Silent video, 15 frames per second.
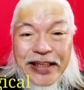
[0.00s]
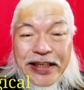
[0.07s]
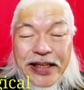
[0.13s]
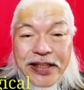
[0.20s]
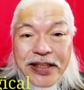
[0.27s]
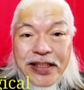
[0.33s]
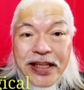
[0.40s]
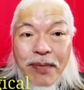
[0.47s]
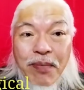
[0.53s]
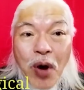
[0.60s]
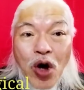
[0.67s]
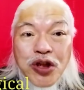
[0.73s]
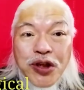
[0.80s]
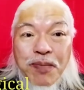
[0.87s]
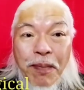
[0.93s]
This is the
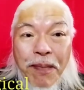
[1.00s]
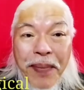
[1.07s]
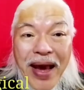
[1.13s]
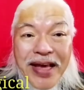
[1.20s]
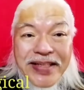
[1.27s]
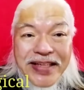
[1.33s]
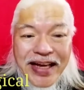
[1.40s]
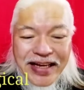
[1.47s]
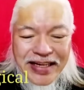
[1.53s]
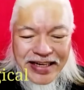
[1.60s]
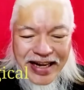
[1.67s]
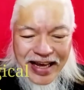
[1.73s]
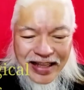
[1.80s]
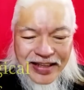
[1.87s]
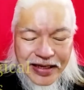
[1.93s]
most basic
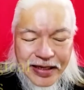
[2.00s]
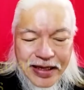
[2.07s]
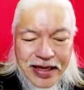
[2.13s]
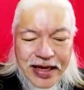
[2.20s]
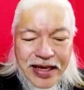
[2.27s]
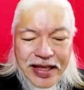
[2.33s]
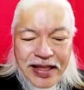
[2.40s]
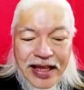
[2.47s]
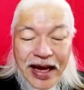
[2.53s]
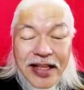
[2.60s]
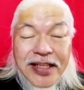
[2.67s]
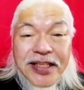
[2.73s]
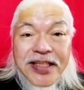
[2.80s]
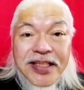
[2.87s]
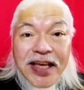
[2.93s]
need.
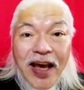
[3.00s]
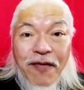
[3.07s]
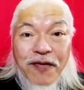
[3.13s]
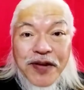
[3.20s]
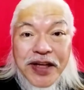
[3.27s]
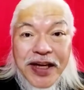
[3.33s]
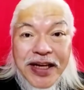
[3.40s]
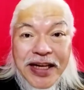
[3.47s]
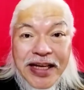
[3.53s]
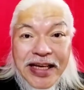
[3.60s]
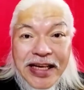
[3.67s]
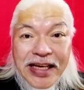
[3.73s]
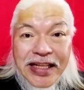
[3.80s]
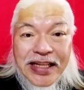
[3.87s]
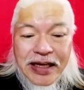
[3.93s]
Then safety
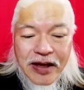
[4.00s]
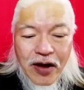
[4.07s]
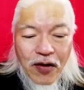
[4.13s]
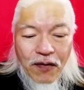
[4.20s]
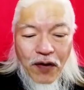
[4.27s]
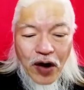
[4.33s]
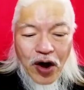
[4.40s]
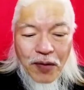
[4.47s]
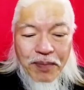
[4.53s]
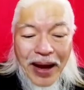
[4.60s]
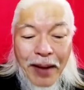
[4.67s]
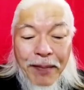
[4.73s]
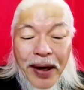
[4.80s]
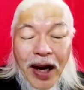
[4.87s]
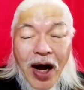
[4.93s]
need, followed
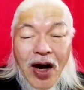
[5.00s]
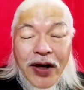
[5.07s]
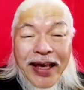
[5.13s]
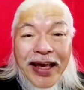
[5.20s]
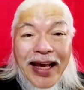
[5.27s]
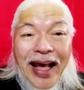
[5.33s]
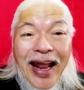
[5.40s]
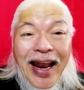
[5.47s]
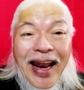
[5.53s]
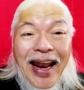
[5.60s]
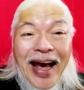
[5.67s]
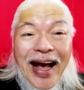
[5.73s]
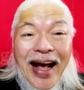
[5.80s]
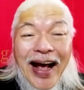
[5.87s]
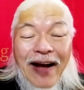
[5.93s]
by belonging and
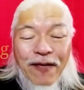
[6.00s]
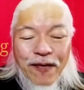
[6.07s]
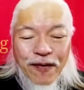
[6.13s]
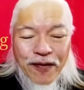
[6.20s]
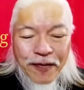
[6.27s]
love.